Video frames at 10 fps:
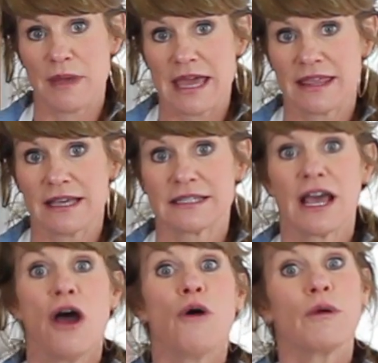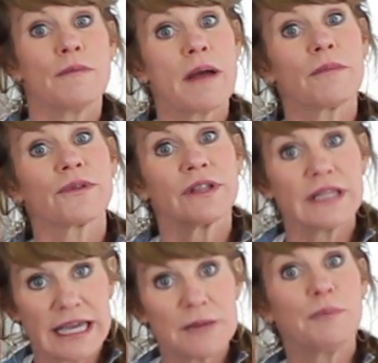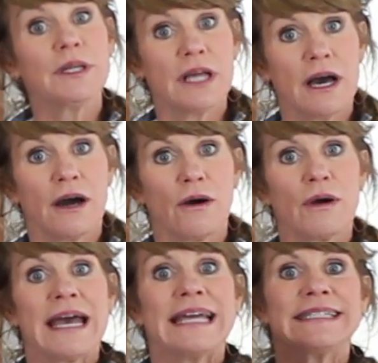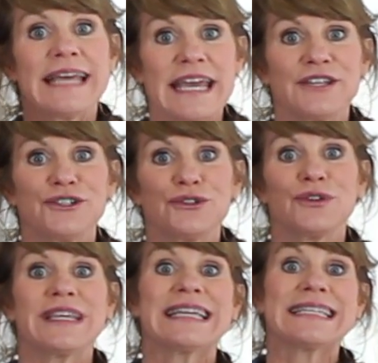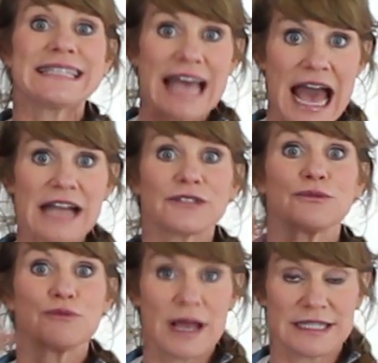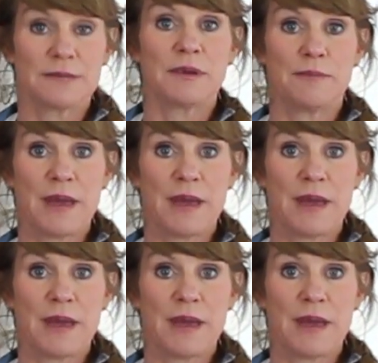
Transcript: make this. Remember, the link below takes you to the exact recipe